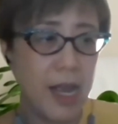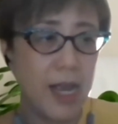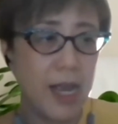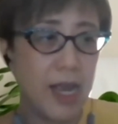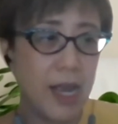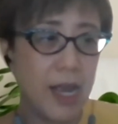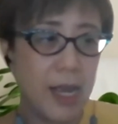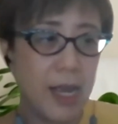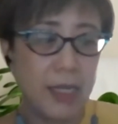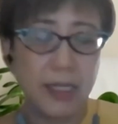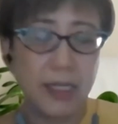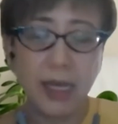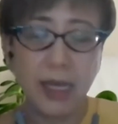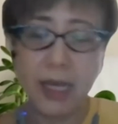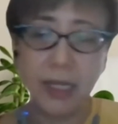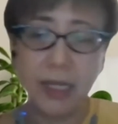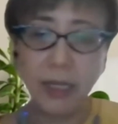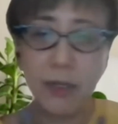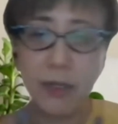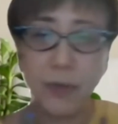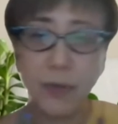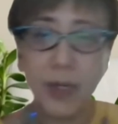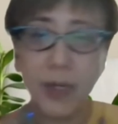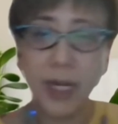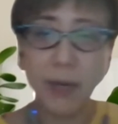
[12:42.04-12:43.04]
I
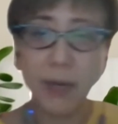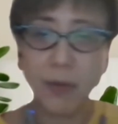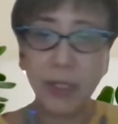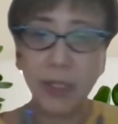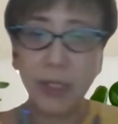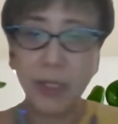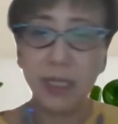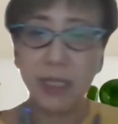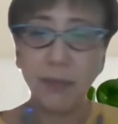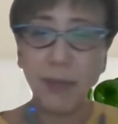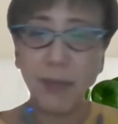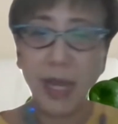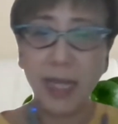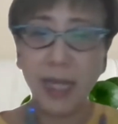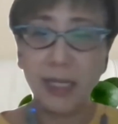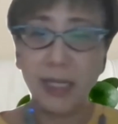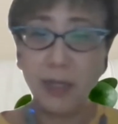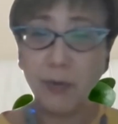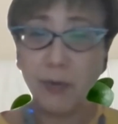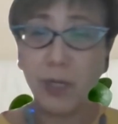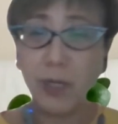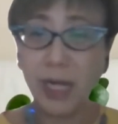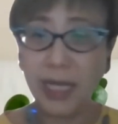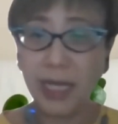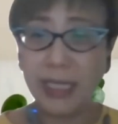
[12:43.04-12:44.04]
didn't know what I wanted, but I
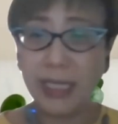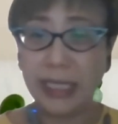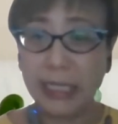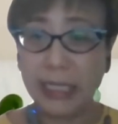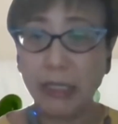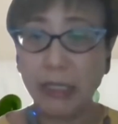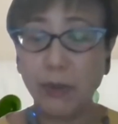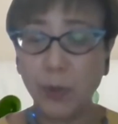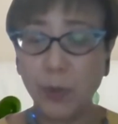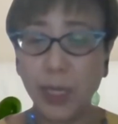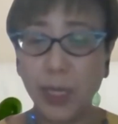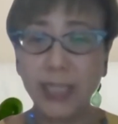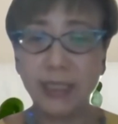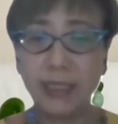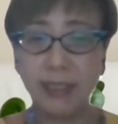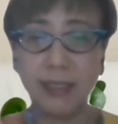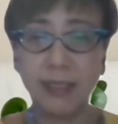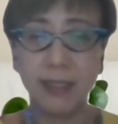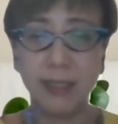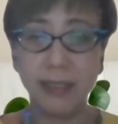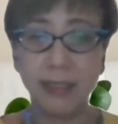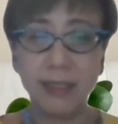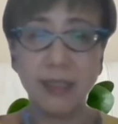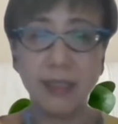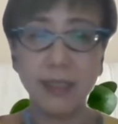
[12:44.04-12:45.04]
knew what I did not want.
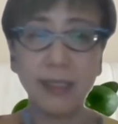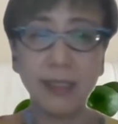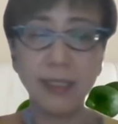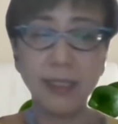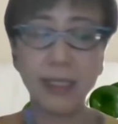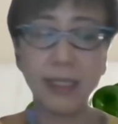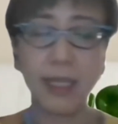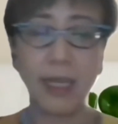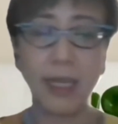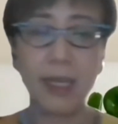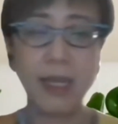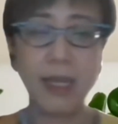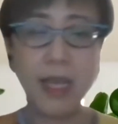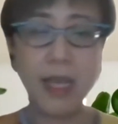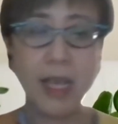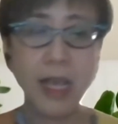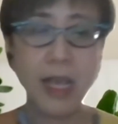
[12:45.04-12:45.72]
Okay.